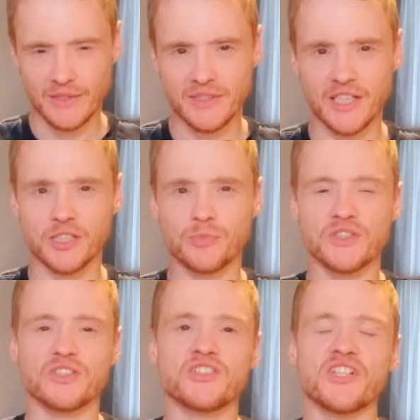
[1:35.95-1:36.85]

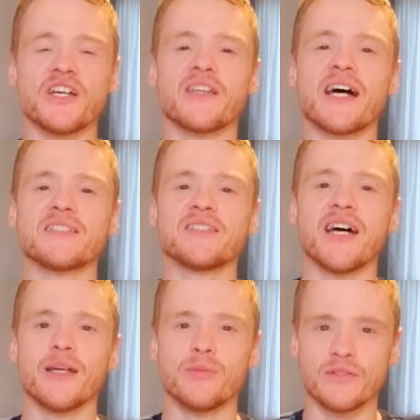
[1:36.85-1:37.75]
desperate to sit at that
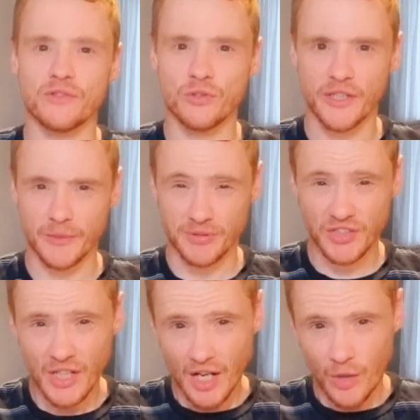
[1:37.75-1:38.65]
table of
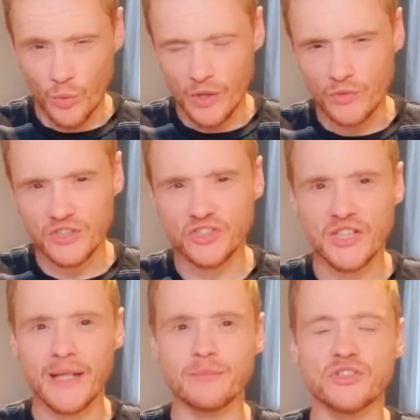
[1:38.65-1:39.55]
creeps and wield the
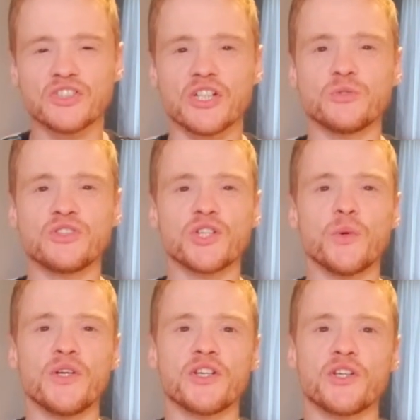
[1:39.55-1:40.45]
same
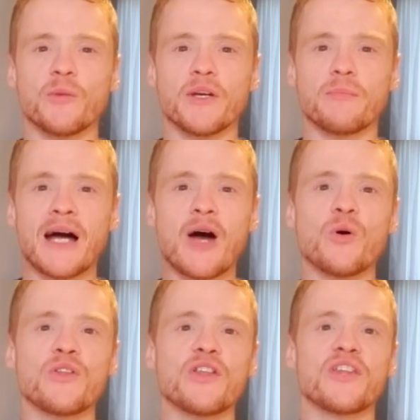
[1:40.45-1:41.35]
socio-economic
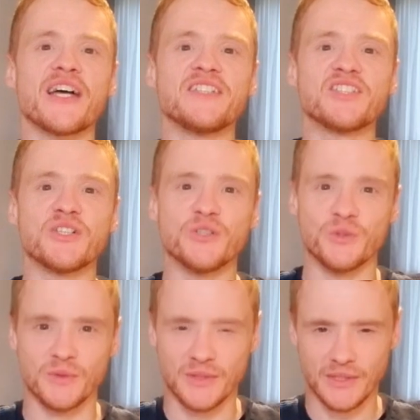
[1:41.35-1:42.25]
power that they do.